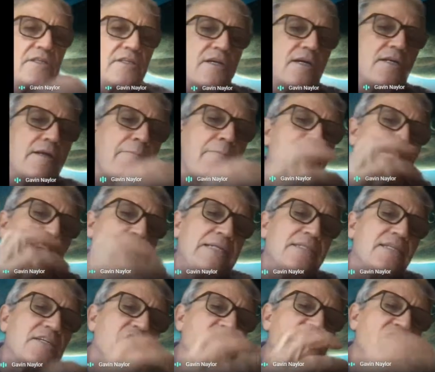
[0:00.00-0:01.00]
turn a
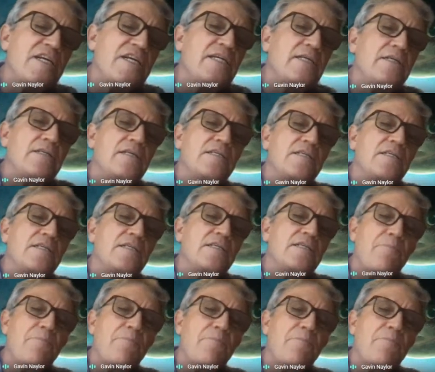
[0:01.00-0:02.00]
beta sheet, this
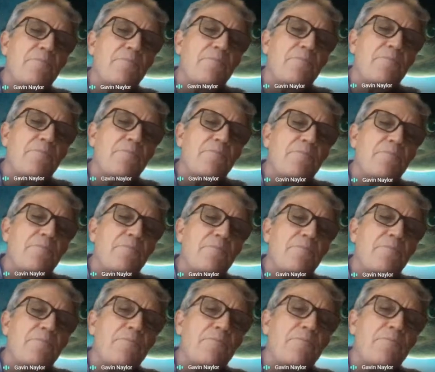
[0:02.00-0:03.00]
beautifully
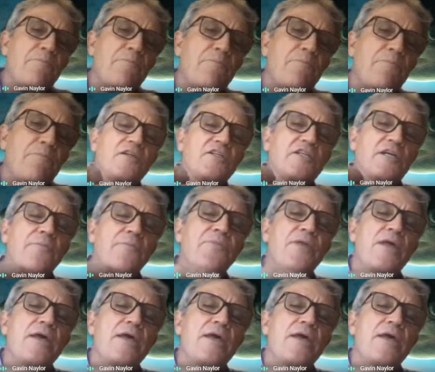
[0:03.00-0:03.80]
organized structure,